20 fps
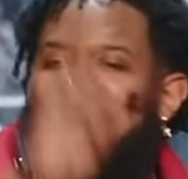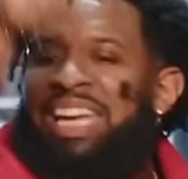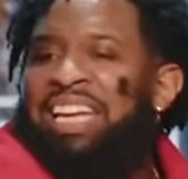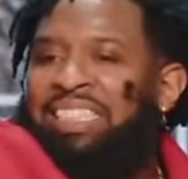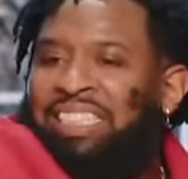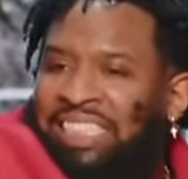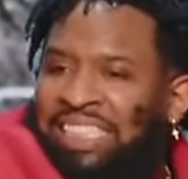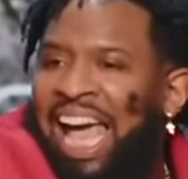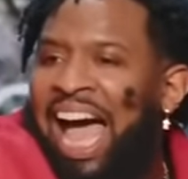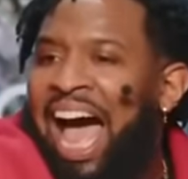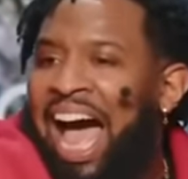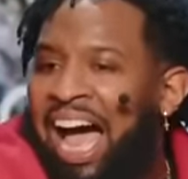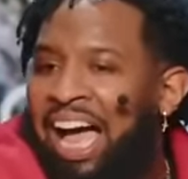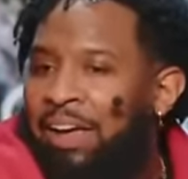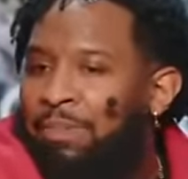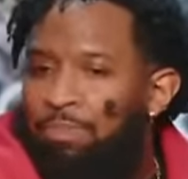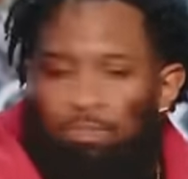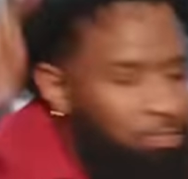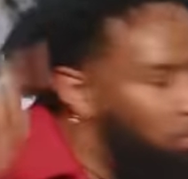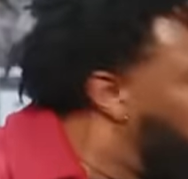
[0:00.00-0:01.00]
in the sky.
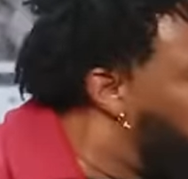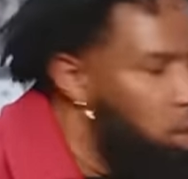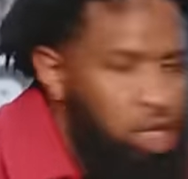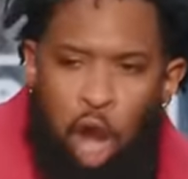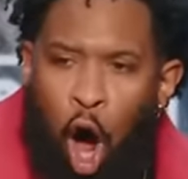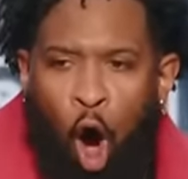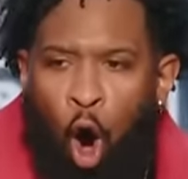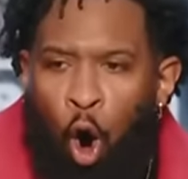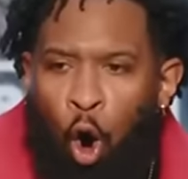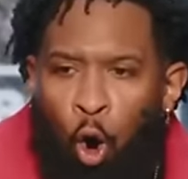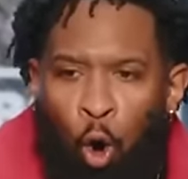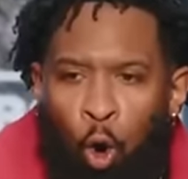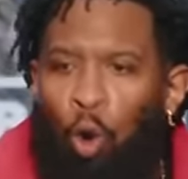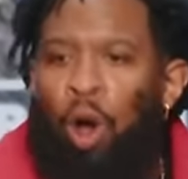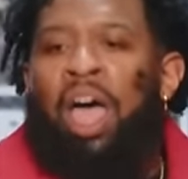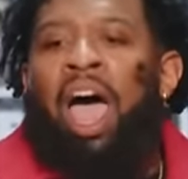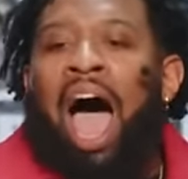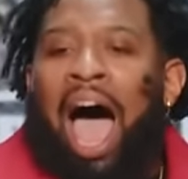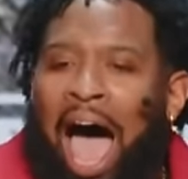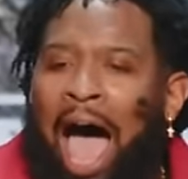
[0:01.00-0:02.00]
No,
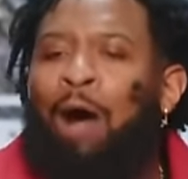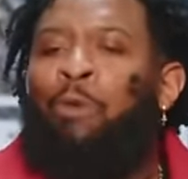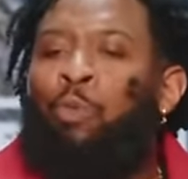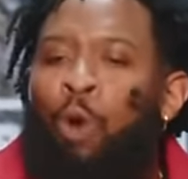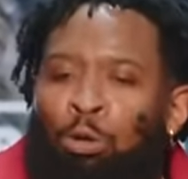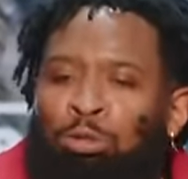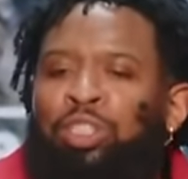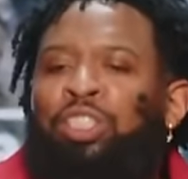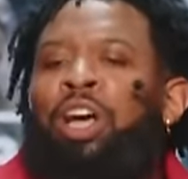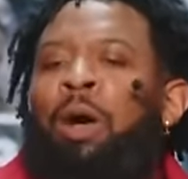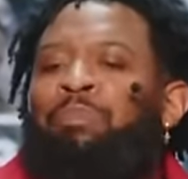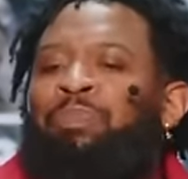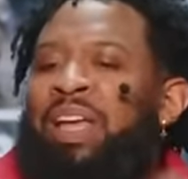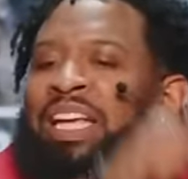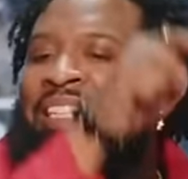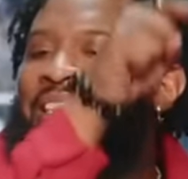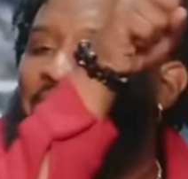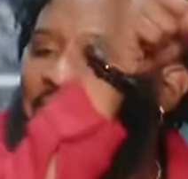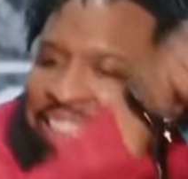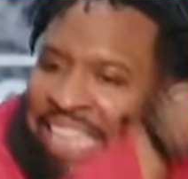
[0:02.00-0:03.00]
I want something
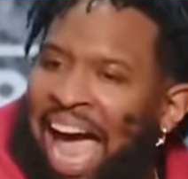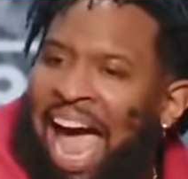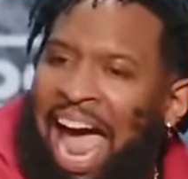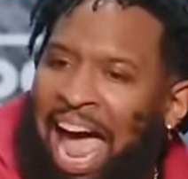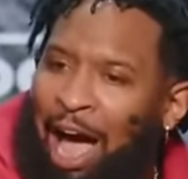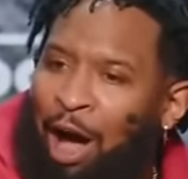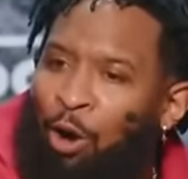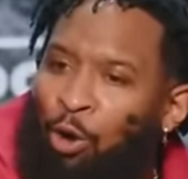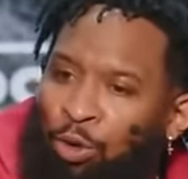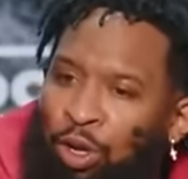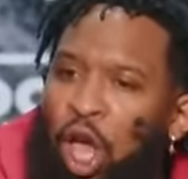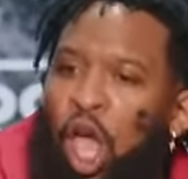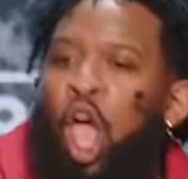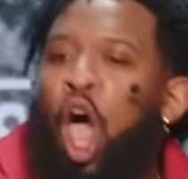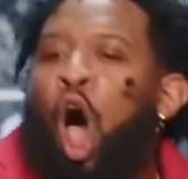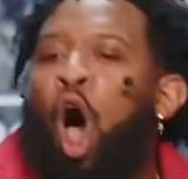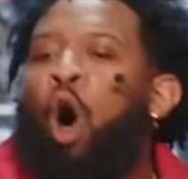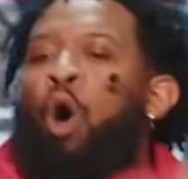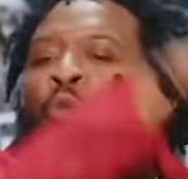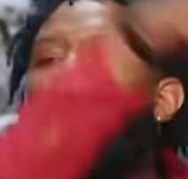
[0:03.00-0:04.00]
sound
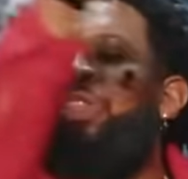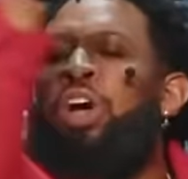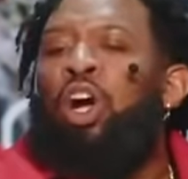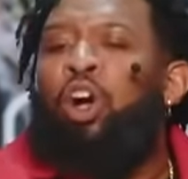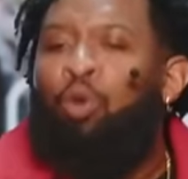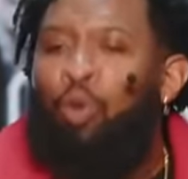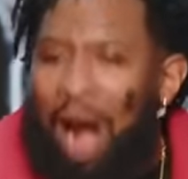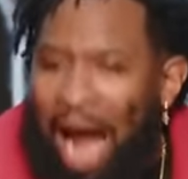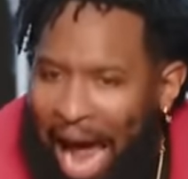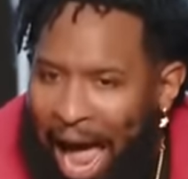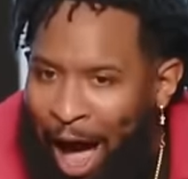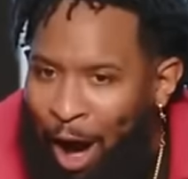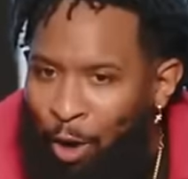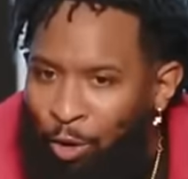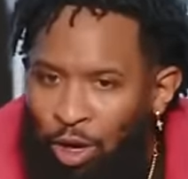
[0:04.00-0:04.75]
on the ground